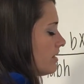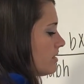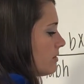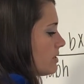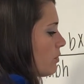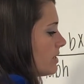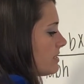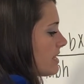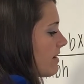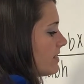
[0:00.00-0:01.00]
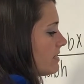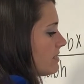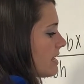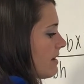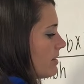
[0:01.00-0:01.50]
So it's
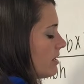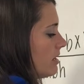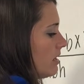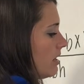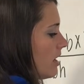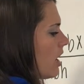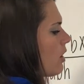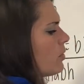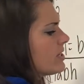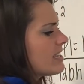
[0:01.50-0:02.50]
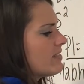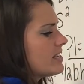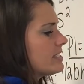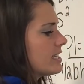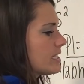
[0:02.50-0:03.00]

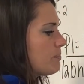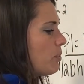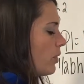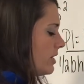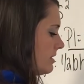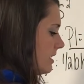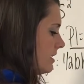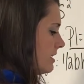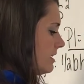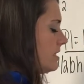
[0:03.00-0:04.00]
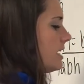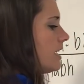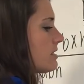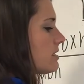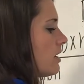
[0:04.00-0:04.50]

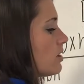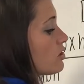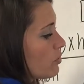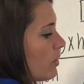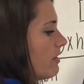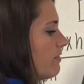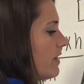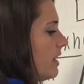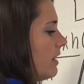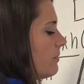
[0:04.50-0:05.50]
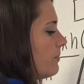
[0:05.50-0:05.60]
176.66 square feet.